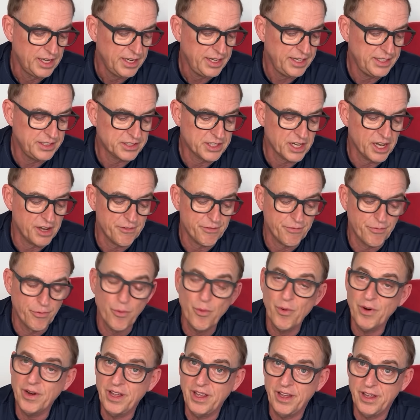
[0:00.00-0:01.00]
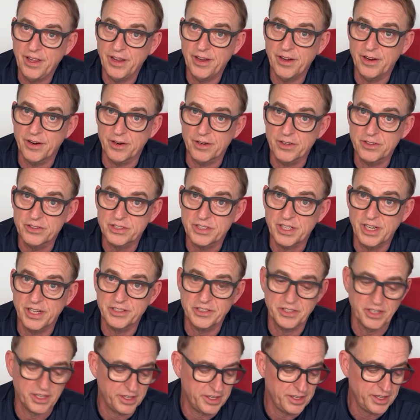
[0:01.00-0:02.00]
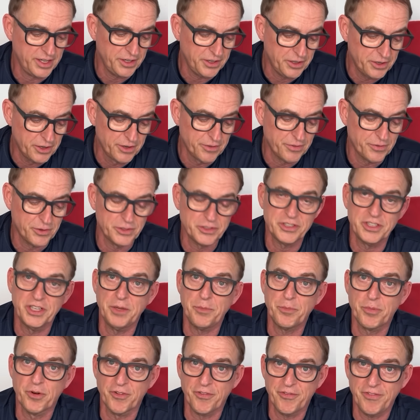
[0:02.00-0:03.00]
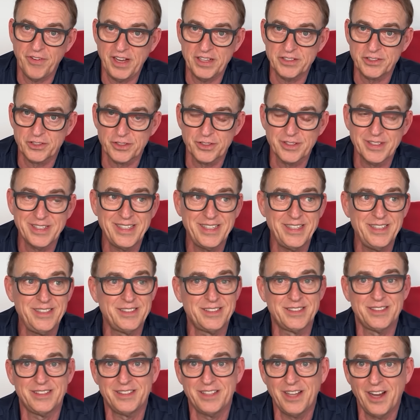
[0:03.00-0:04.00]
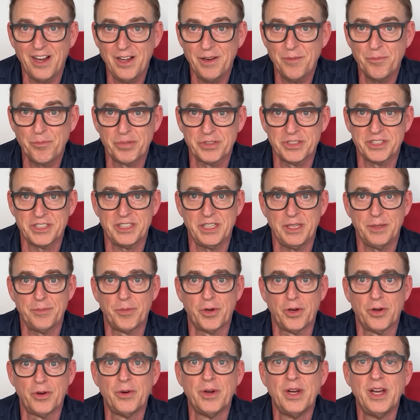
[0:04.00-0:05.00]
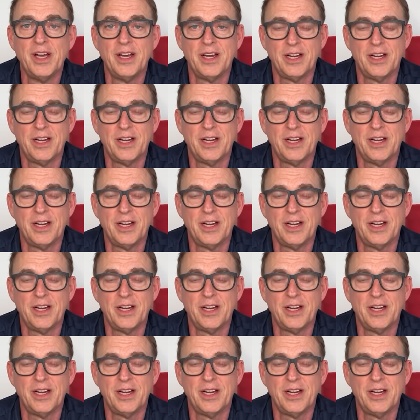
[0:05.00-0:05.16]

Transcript: He's got forty years as a university professor. He's done placebo,